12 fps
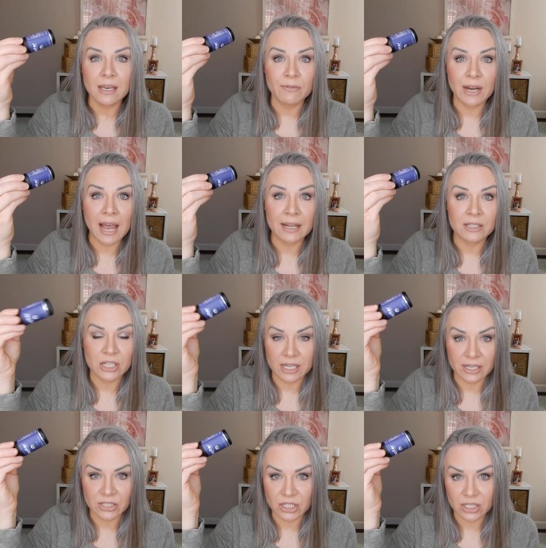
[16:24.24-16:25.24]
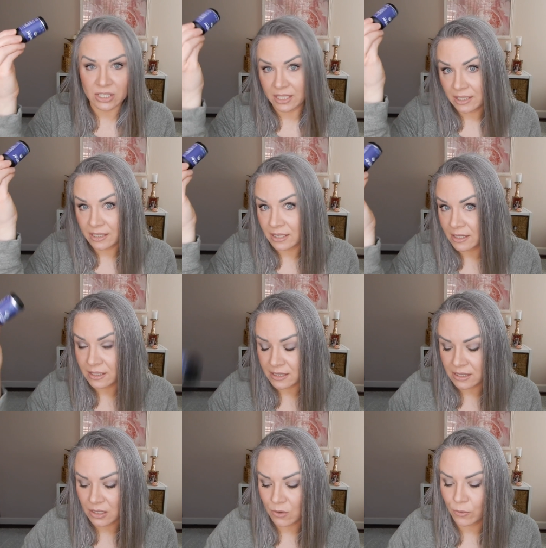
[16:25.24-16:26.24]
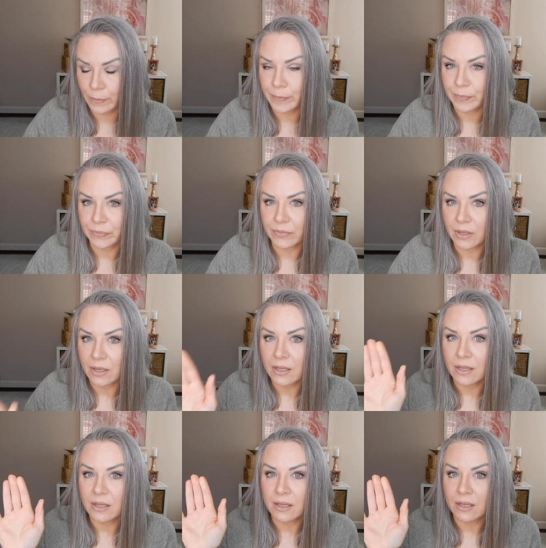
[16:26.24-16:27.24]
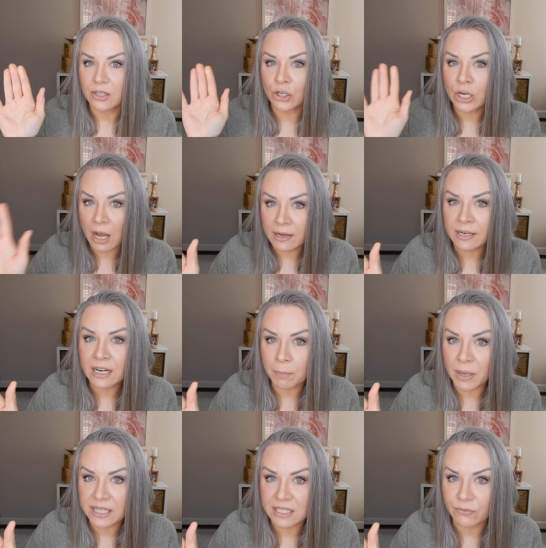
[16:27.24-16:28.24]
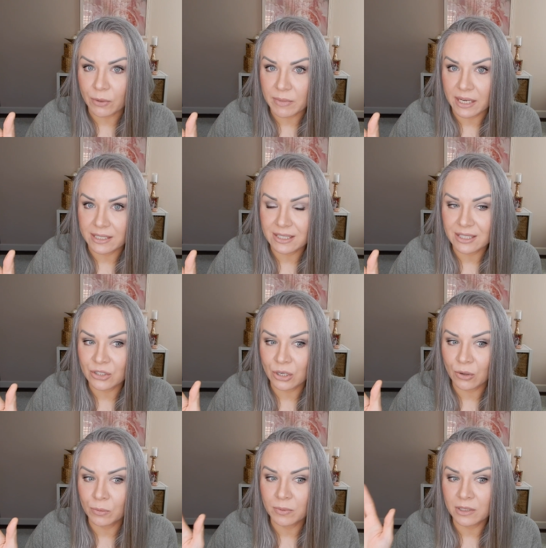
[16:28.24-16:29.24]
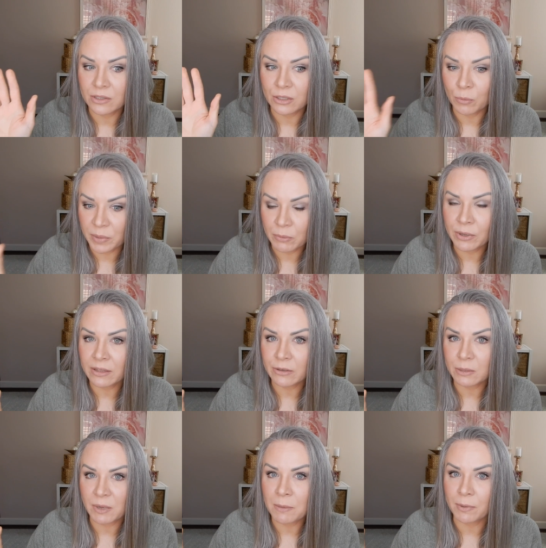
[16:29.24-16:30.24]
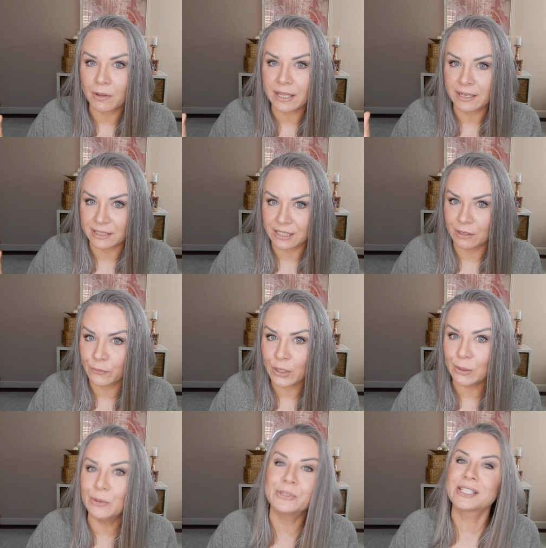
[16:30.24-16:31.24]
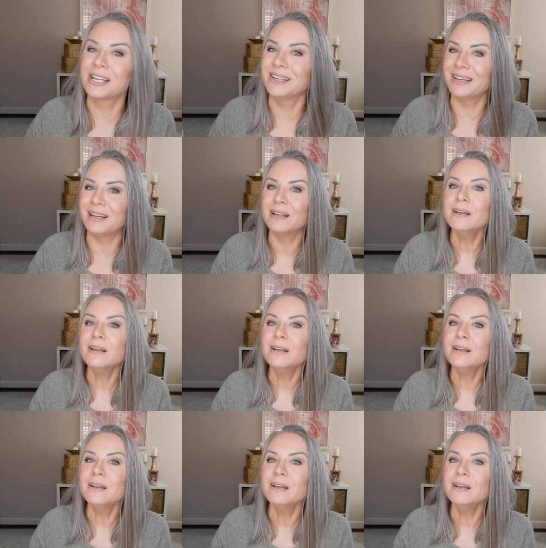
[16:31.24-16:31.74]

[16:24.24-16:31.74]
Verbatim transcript: if it had THC in it. So you're not going to get a buzz from this. Don't, don't be one of those people that gets confused